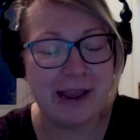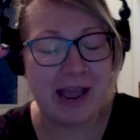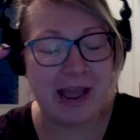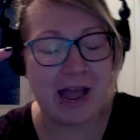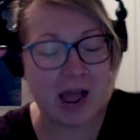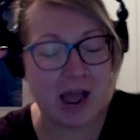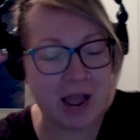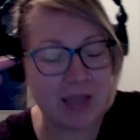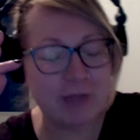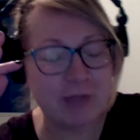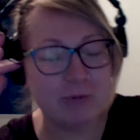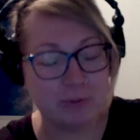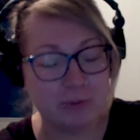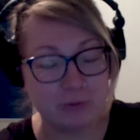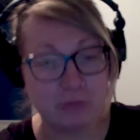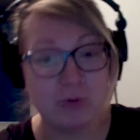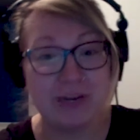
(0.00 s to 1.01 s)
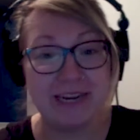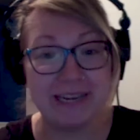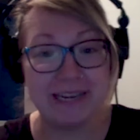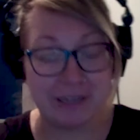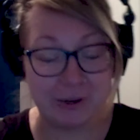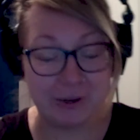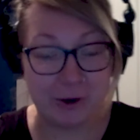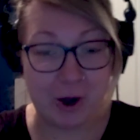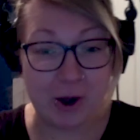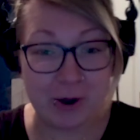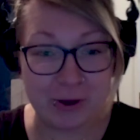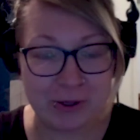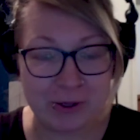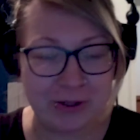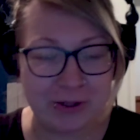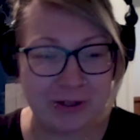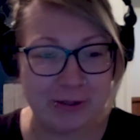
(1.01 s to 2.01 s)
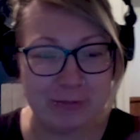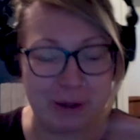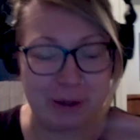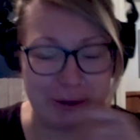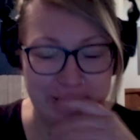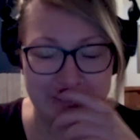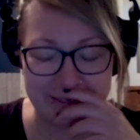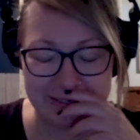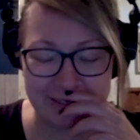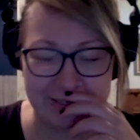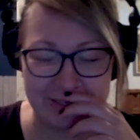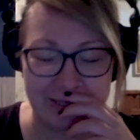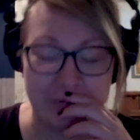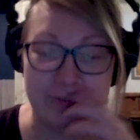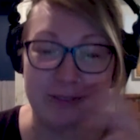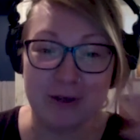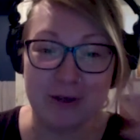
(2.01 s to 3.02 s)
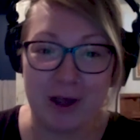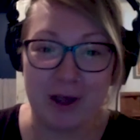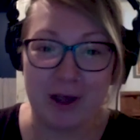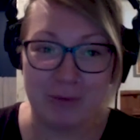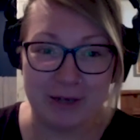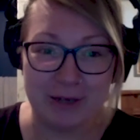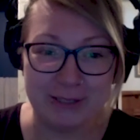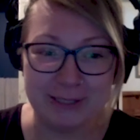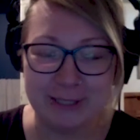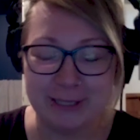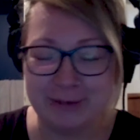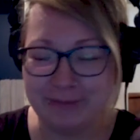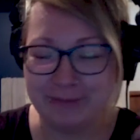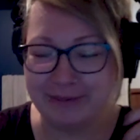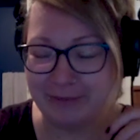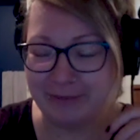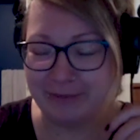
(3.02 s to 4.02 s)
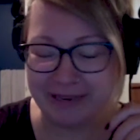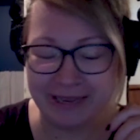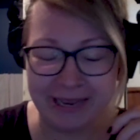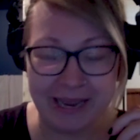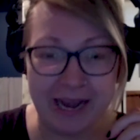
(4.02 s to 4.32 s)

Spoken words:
I was reading your article about this because I was not watching the committee meeting,